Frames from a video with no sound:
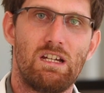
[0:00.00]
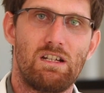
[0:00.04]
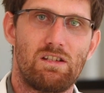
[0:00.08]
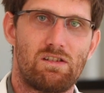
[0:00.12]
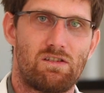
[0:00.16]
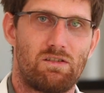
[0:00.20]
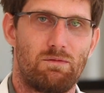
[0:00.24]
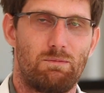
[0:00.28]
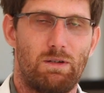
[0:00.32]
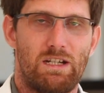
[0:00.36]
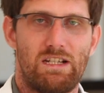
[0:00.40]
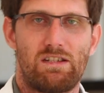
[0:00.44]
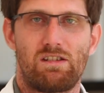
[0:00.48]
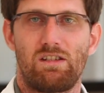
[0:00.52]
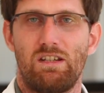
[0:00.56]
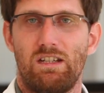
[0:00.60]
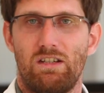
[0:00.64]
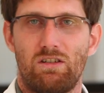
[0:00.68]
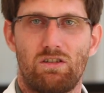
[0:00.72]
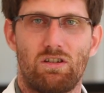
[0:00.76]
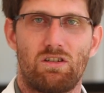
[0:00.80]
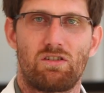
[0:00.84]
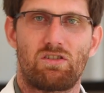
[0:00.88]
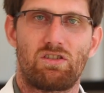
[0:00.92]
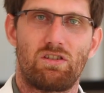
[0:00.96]
So
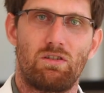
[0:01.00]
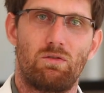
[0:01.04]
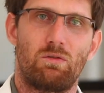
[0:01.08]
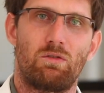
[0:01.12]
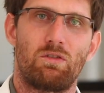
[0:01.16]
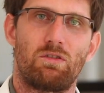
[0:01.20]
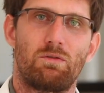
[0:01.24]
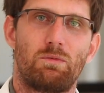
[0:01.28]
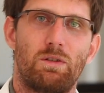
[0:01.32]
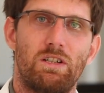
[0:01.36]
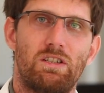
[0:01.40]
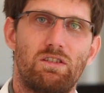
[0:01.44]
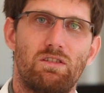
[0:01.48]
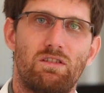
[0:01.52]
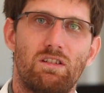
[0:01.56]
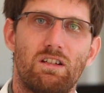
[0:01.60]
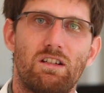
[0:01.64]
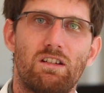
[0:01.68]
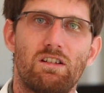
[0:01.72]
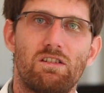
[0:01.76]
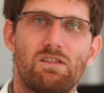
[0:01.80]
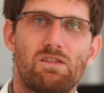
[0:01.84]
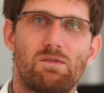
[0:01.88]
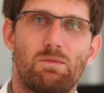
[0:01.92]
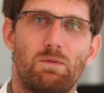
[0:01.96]
basically Etosha all the way to the
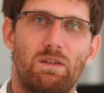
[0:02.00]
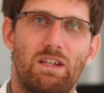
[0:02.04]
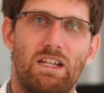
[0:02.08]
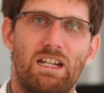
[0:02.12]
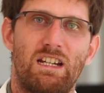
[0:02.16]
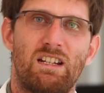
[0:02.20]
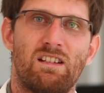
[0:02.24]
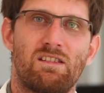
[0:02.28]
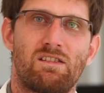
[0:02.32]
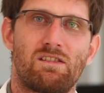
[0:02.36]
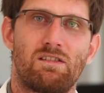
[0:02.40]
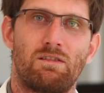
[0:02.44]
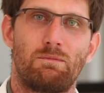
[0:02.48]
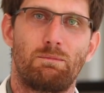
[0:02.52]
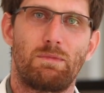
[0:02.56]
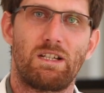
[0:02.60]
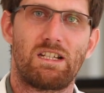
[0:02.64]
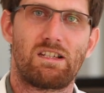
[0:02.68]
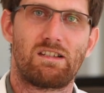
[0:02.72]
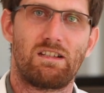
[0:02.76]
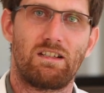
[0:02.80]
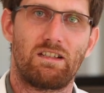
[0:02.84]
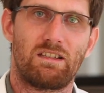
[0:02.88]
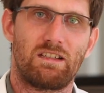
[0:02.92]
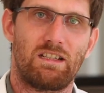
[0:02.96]
coast where they can still
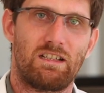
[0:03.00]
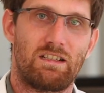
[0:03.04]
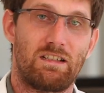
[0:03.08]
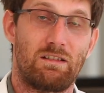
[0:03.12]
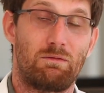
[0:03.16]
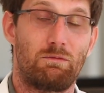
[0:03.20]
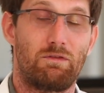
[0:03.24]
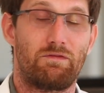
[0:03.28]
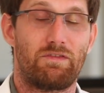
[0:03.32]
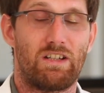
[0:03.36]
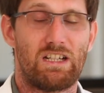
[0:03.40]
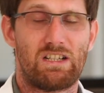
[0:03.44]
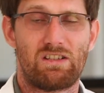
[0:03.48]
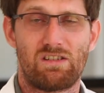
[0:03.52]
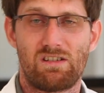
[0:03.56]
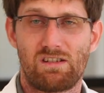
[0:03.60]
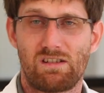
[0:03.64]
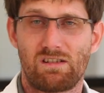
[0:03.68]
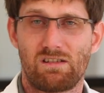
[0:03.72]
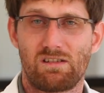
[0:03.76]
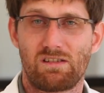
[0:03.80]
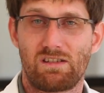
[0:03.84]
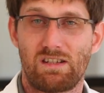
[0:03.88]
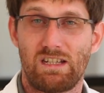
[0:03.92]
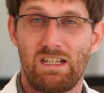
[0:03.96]
mix like that. And we've actually
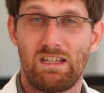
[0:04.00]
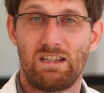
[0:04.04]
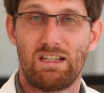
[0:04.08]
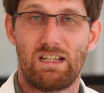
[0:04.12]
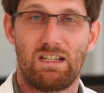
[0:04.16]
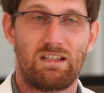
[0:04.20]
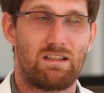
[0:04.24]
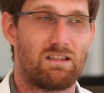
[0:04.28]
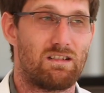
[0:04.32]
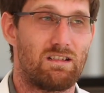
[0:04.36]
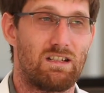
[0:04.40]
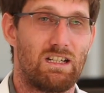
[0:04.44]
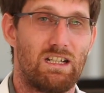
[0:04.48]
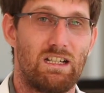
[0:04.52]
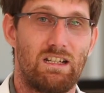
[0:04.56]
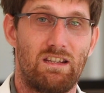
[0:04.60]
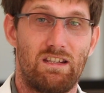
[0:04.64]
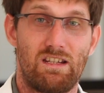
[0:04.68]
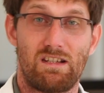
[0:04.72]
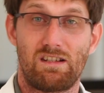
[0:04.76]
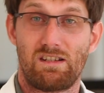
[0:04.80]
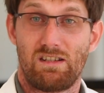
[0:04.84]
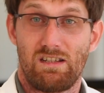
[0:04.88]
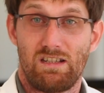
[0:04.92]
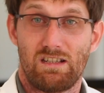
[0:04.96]
still seen that uh,
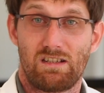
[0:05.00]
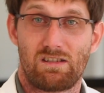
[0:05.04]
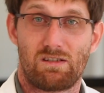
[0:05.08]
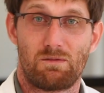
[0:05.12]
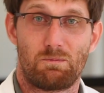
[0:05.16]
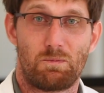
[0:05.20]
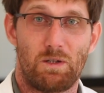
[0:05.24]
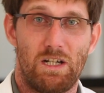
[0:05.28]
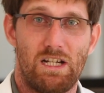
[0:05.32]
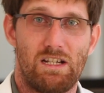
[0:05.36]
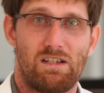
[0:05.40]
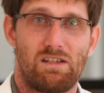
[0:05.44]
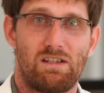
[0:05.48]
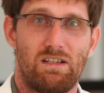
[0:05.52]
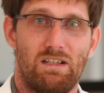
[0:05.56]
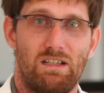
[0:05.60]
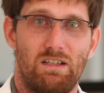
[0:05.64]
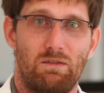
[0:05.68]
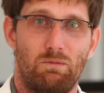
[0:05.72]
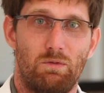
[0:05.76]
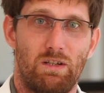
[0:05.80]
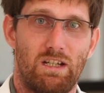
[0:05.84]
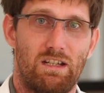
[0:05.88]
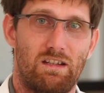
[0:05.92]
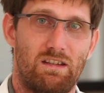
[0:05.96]
this year,
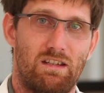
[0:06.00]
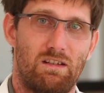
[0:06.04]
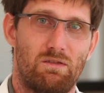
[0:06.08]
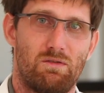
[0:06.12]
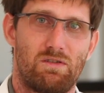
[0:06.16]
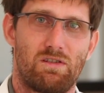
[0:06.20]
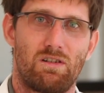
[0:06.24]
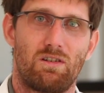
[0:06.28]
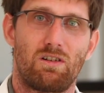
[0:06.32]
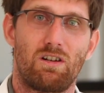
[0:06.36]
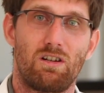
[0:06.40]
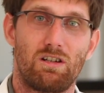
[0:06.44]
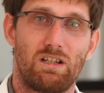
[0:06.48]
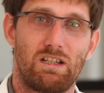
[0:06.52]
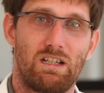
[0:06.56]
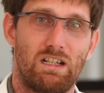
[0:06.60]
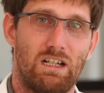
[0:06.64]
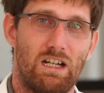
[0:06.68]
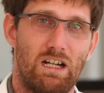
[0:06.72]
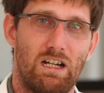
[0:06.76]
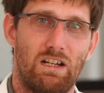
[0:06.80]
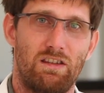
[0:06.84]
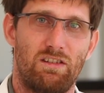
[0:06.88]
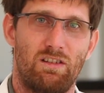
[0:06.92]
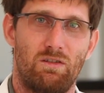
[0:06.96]
surprisingly, where there was a collared
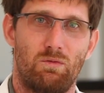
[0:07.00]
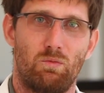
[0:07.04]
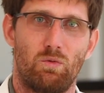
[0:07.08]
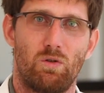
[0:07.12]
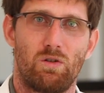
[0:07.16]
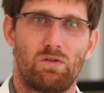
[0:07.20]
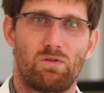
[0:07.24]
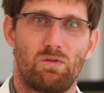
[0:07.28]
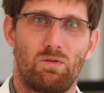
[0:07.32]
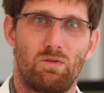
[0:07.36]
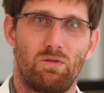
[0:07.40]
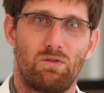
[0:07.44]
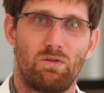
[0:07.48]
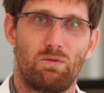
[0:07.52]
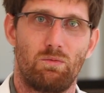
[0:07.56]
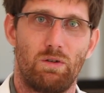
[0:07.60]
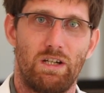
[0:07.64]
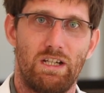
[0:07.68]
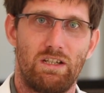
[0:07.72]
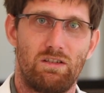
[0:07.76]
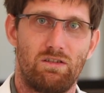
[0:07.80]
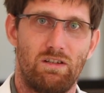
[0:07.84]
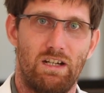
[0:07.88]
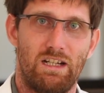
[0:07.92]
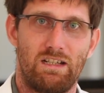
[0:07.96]
lion that walked all the
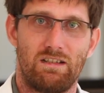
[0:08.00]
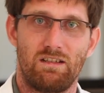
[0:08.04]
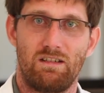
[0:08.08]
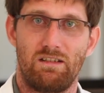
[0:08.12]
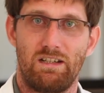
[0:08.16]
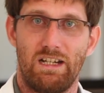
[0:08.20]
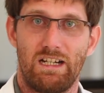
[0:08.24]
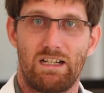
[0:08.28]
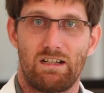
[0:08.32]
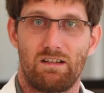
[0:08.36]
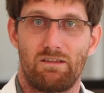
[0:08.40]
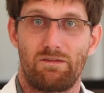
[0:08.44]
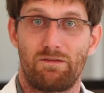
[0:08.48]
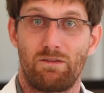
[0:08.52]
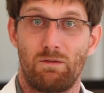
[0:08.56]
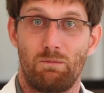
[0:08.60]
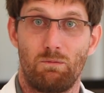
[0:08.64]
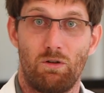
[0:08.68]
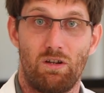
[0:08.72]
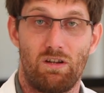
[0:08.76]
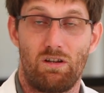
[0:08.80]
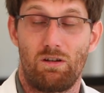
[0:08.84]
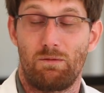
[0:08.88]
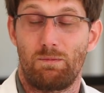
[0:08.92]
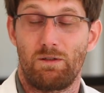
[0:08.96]
way to Etendeka
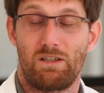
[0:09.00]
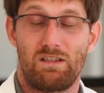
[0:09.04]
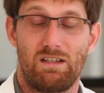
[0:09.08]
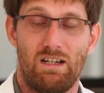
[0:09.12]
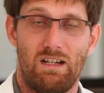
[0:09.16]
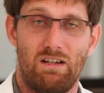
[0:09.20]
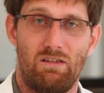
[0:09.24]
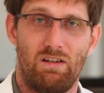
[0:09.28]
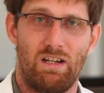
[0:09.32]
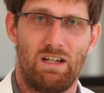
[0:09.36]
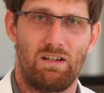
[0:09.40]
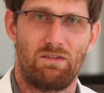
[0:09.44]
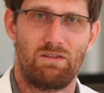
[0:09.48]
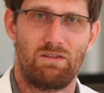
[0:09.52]
from Harboteria